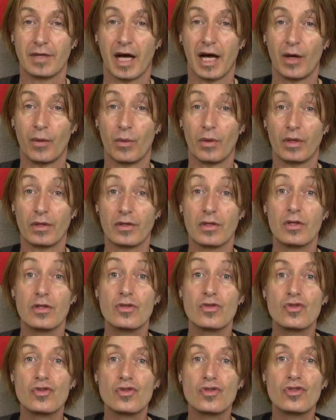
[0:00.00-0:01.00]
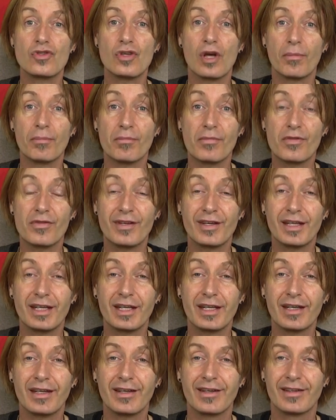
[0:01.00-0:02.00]
I want
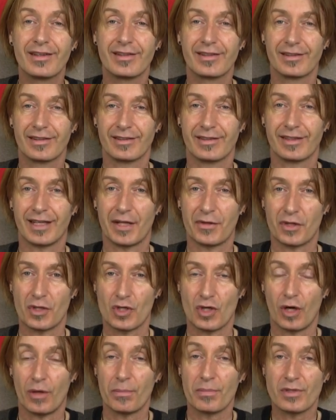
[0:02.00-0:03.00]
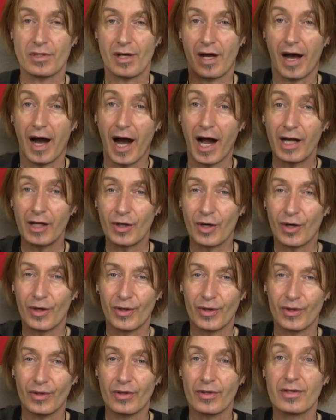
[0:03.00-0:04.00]
something at the shops.
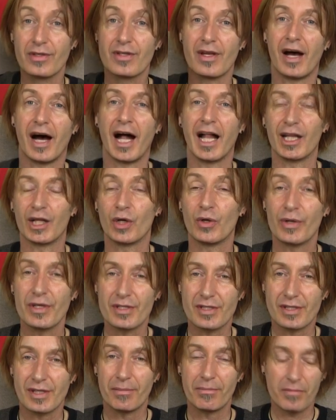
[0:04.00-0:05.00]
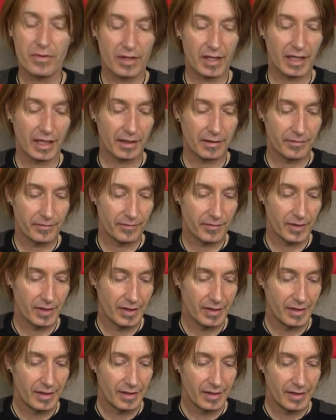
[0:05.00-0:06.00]
Algo. Algo is something.
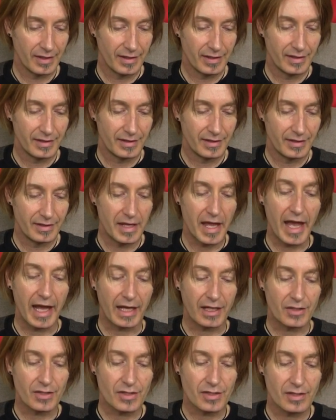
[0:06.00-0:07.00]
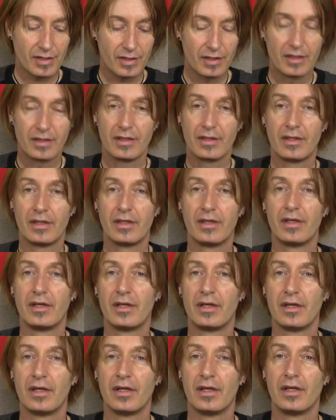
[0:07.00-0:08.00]
Next.
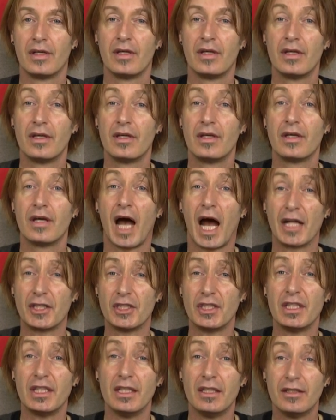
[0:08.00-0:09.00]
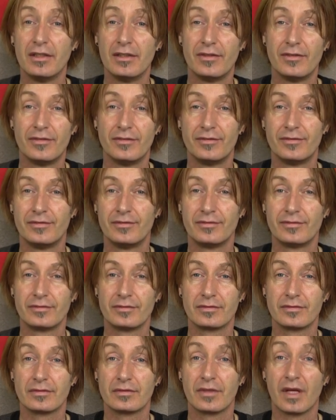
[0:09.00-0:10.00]
Allí.
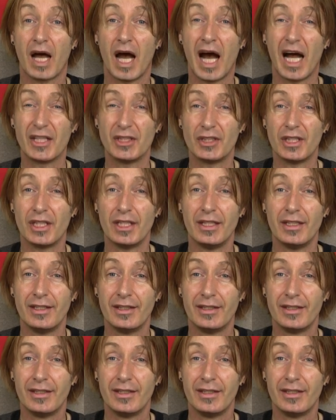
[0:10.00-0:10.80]
Allí.